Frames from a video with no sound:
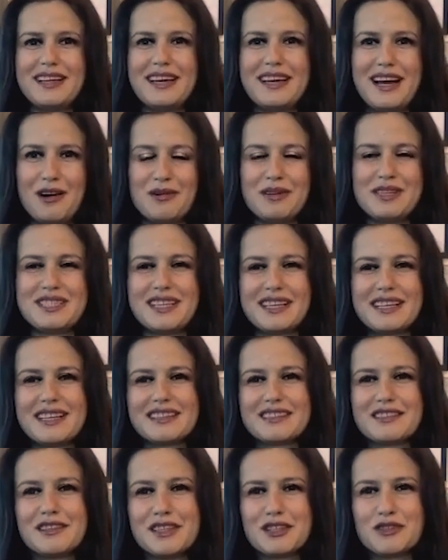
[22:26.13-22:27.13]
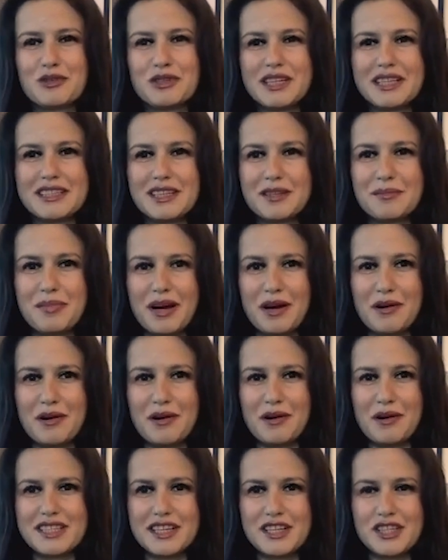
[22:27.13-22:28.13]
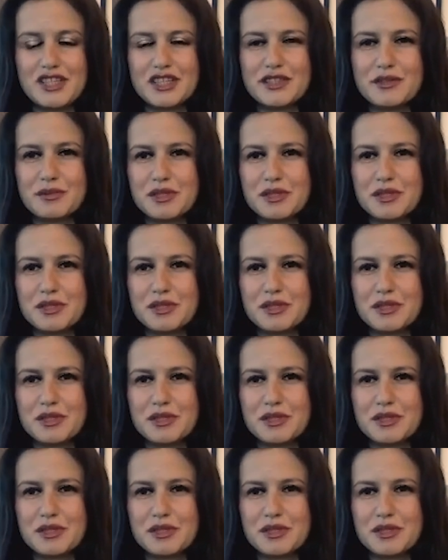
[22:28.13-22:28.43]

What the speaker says: our second grid-connected power station,